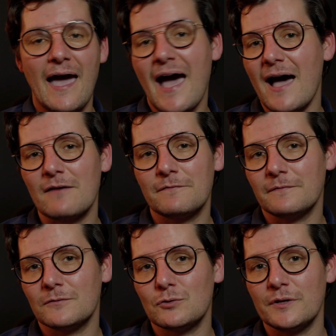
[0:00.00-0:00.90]
have
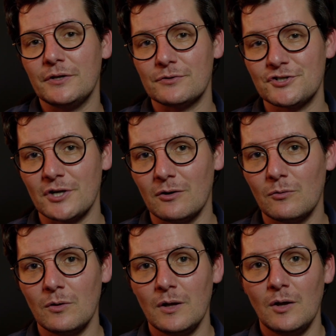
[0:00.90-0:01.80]
during your
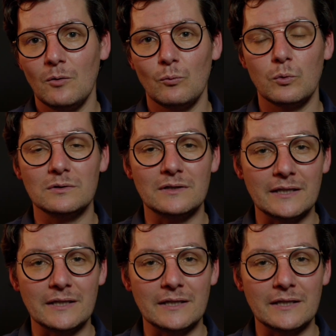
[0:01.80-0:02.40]
show will